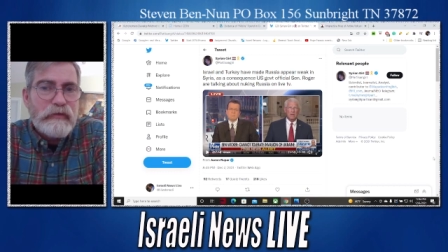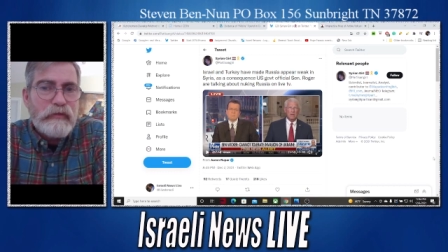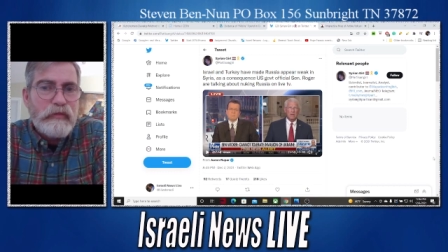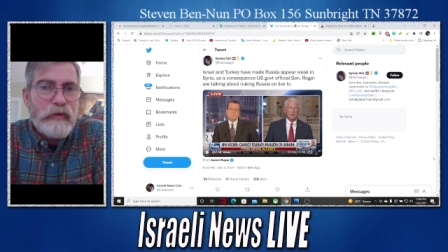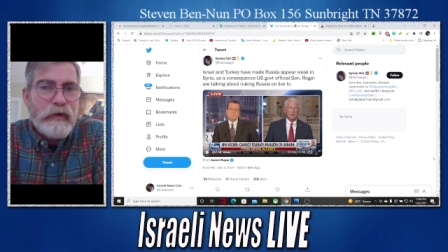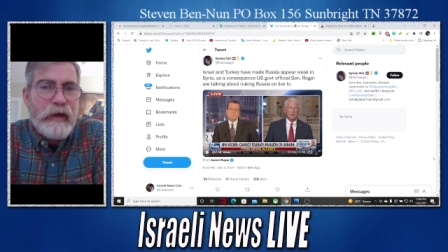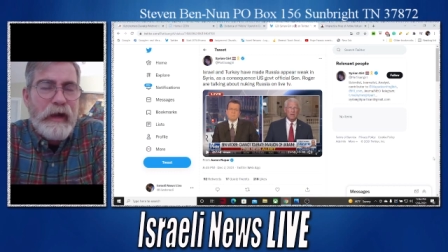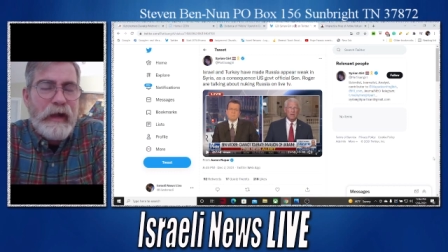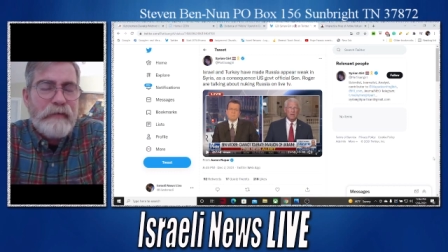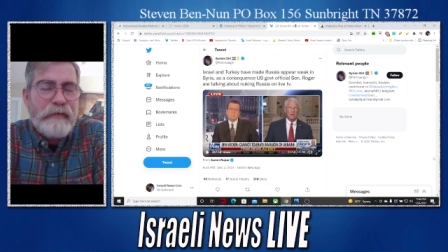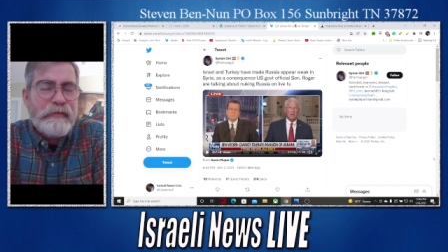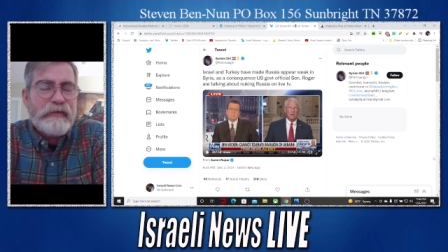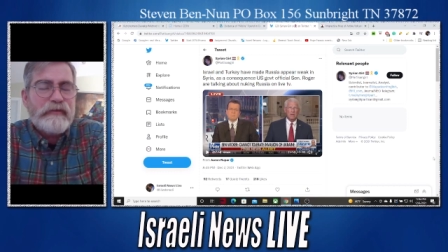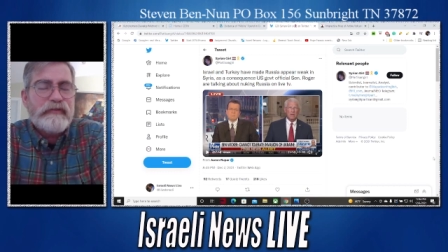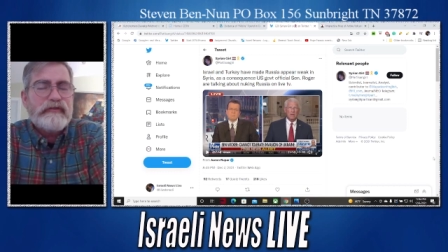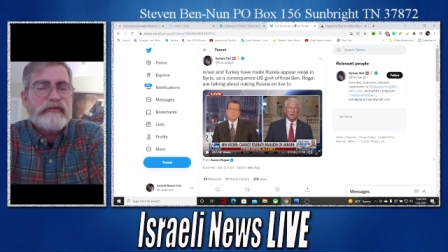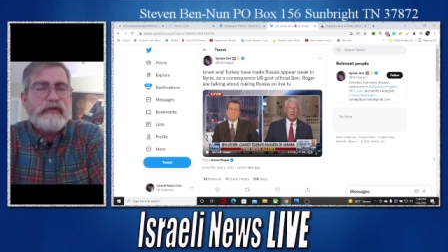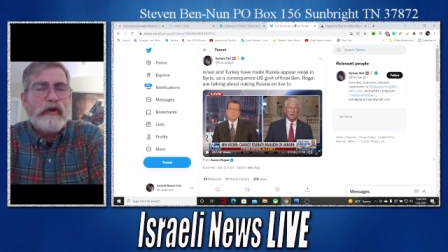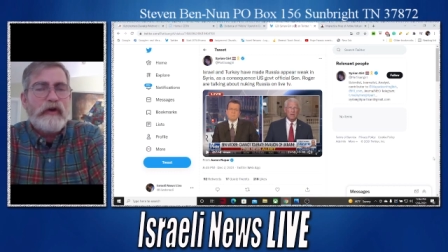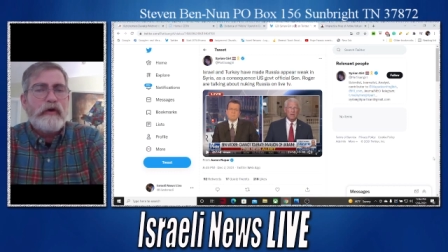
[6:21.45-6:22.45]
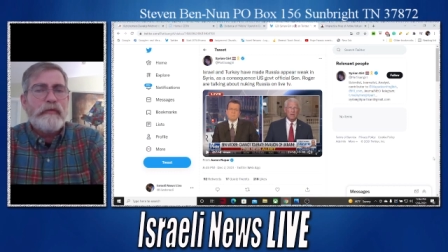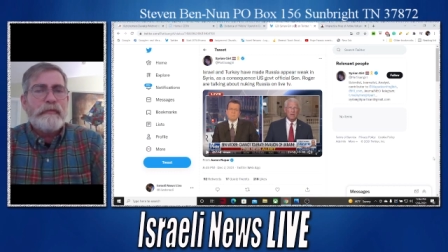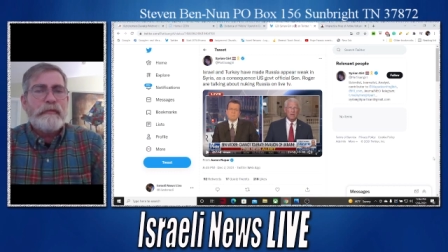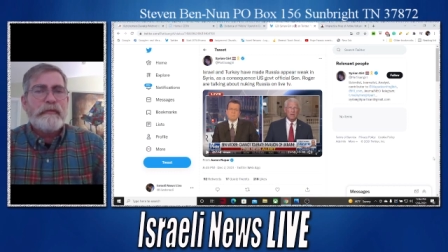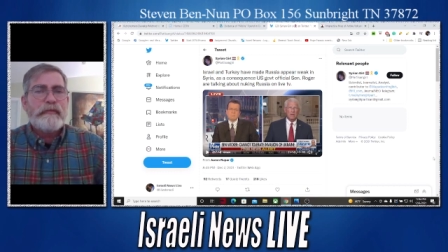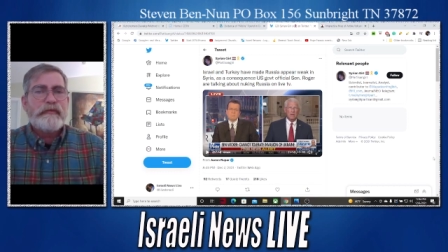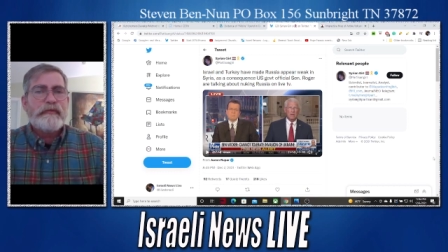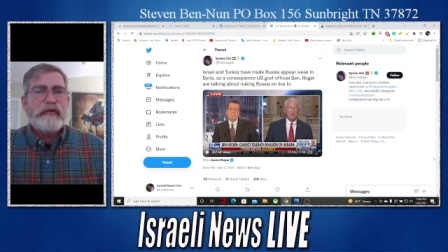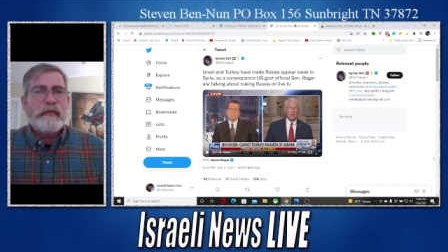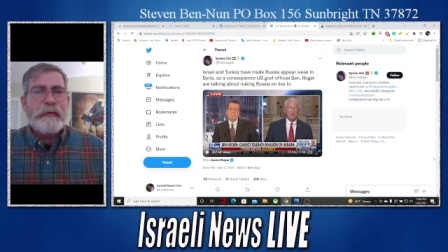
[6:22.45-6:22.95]
we're having so
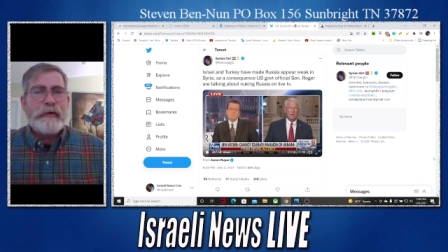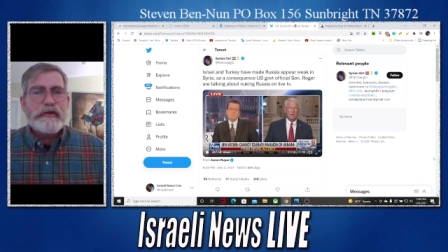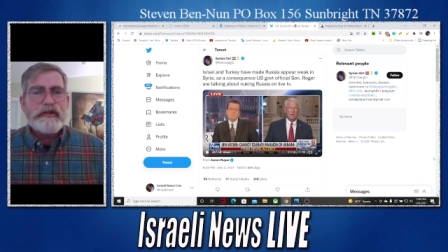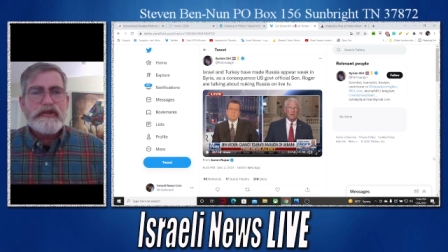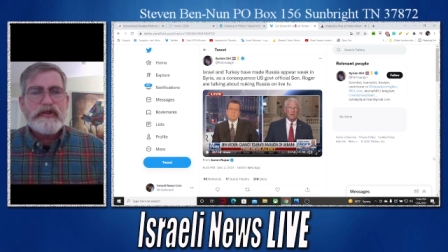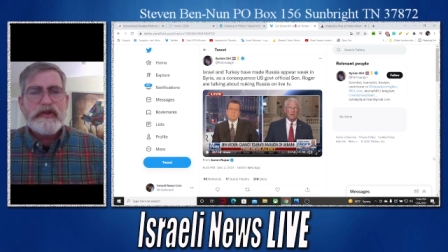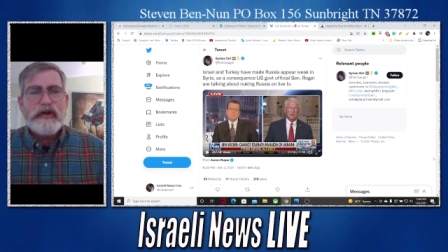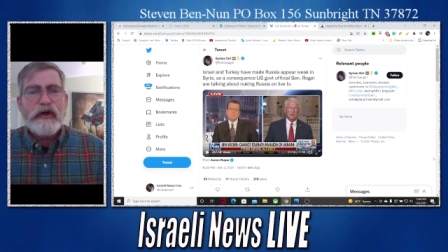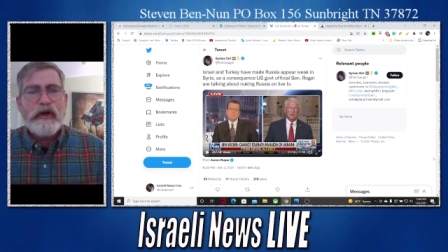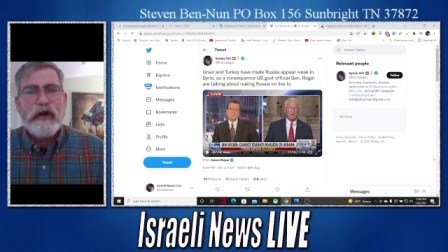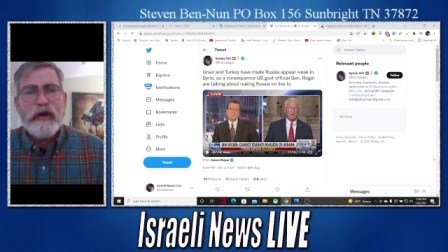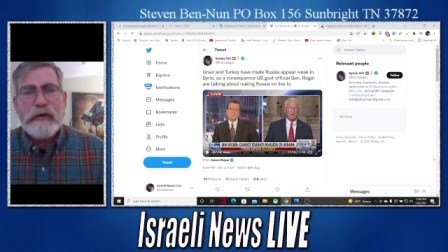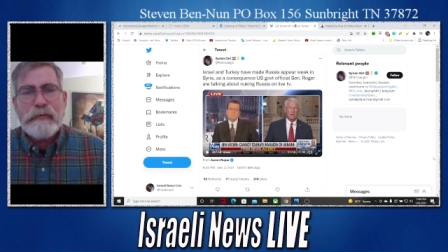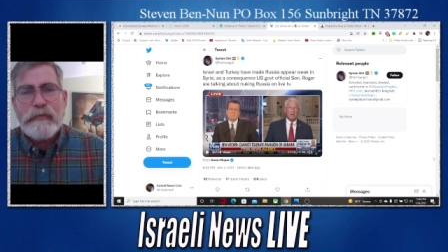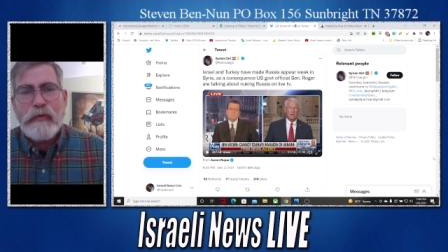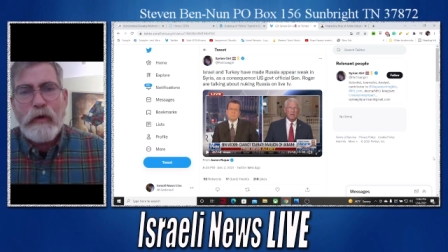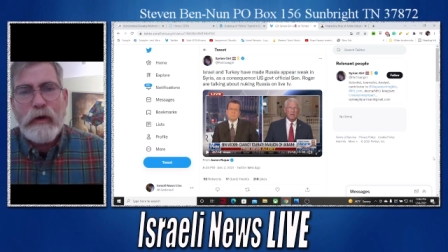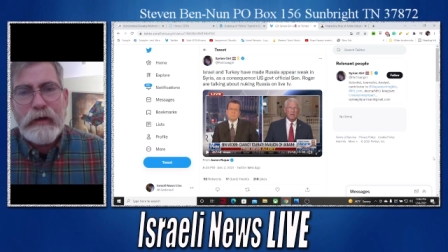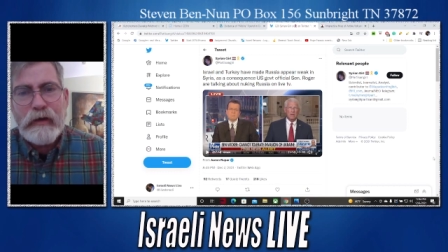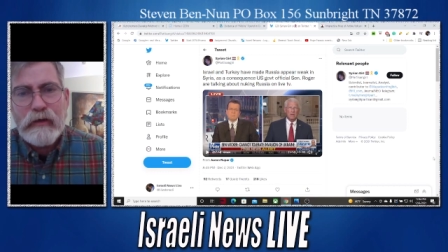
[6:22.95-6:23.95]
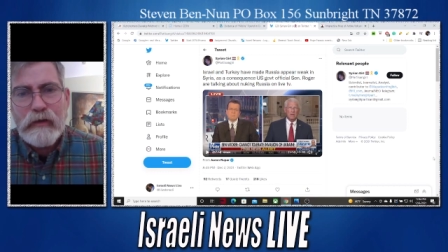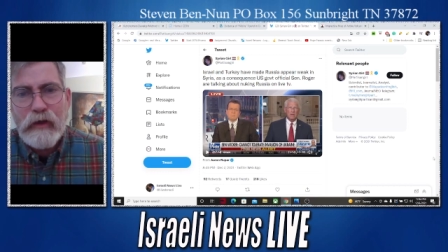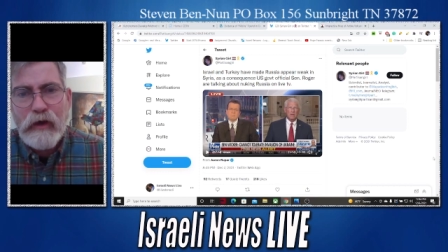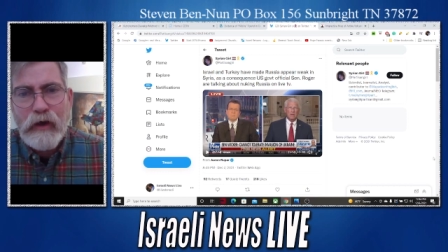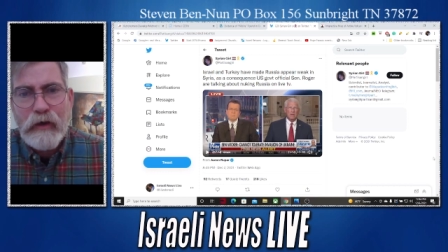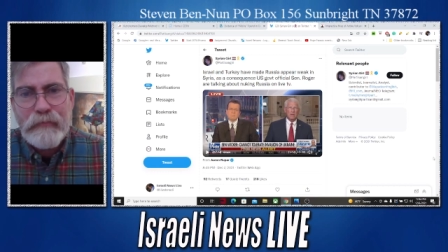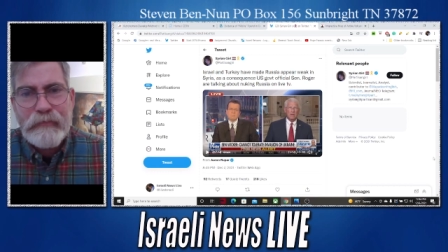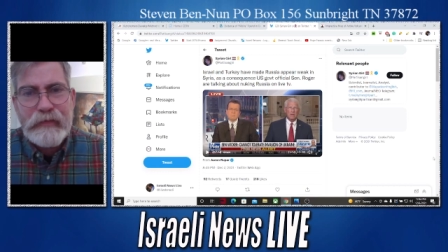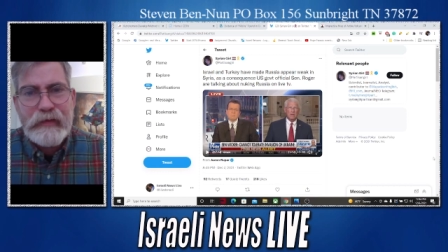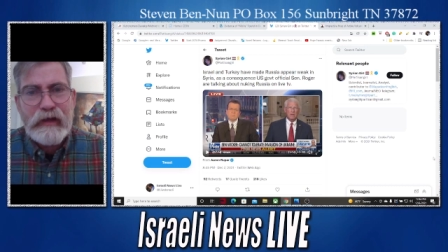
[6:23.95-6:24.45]
so much turmoil
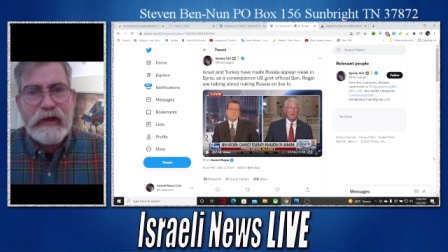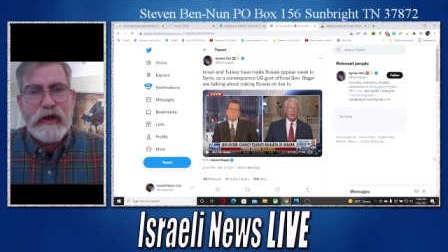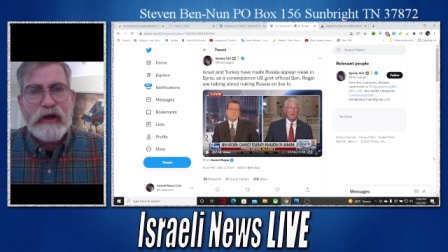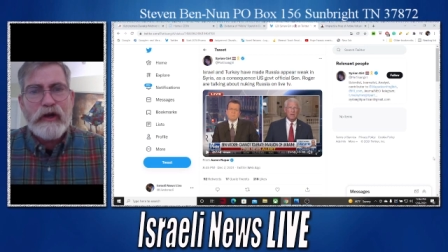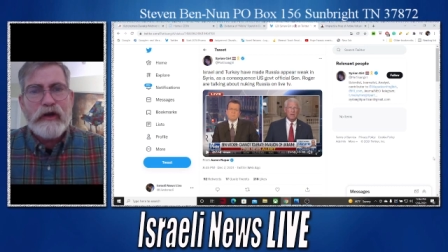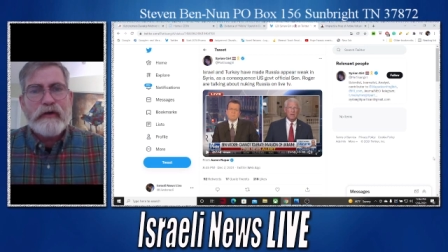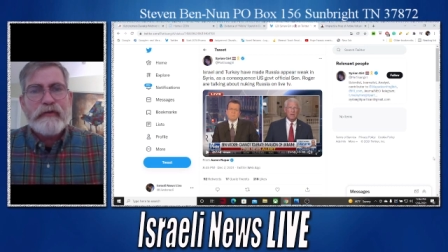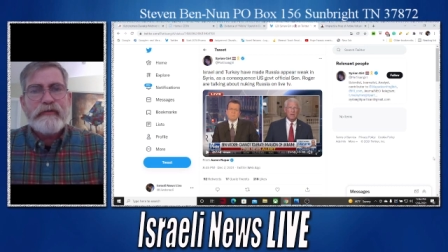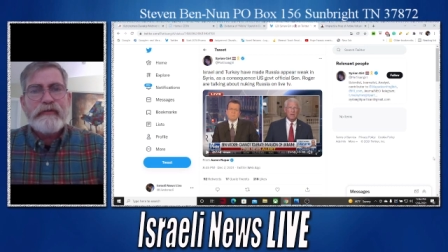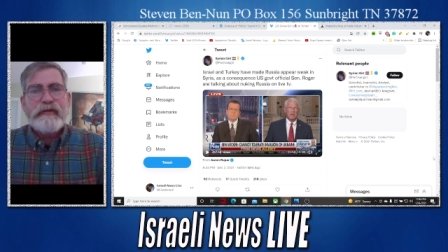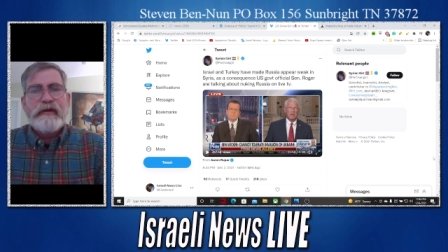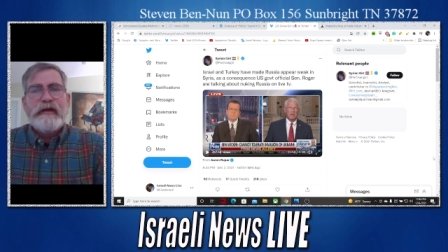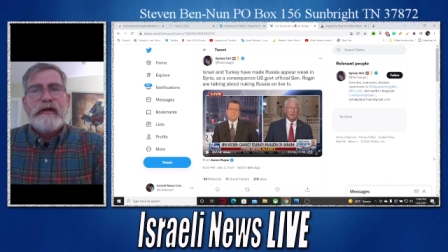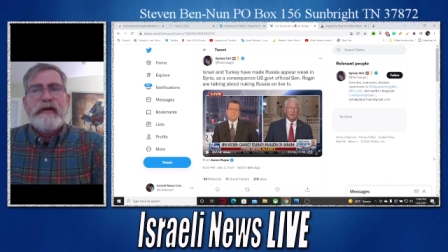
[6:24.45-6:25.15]
on the earth